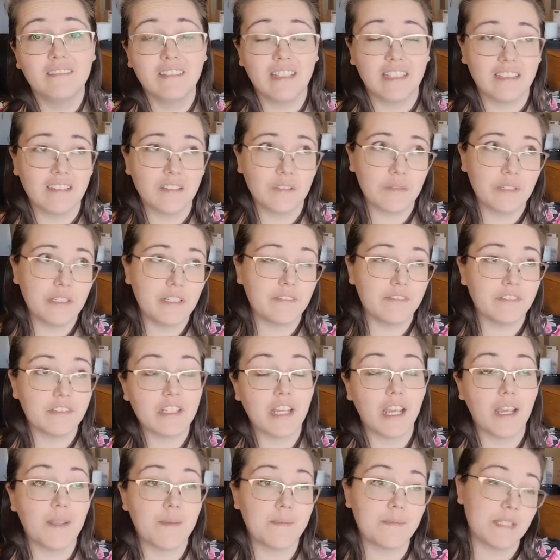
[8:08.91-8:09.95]
like 3 different
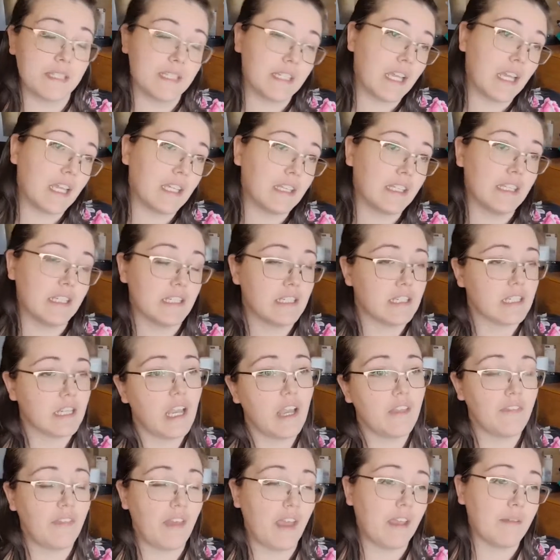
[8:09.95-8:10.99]
times and cut this and
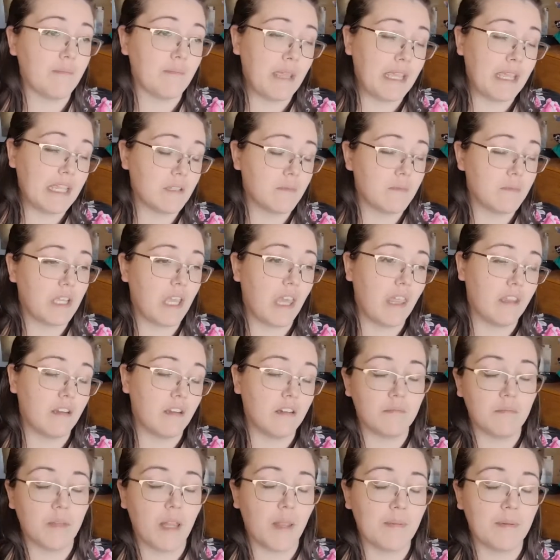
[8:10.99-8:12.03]
cut that and paste them together
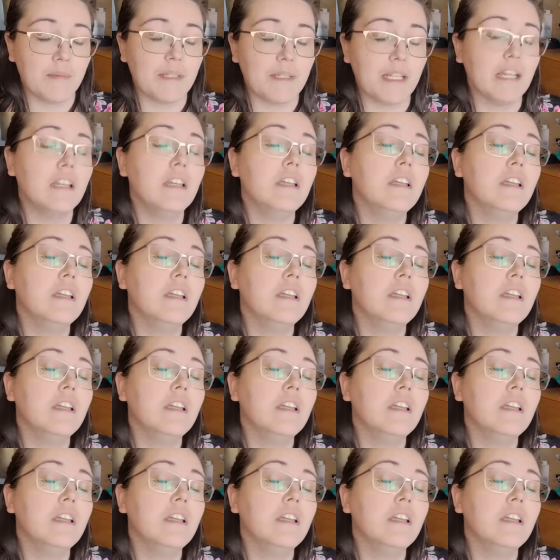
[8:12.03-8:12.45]
and blah, blah, blah.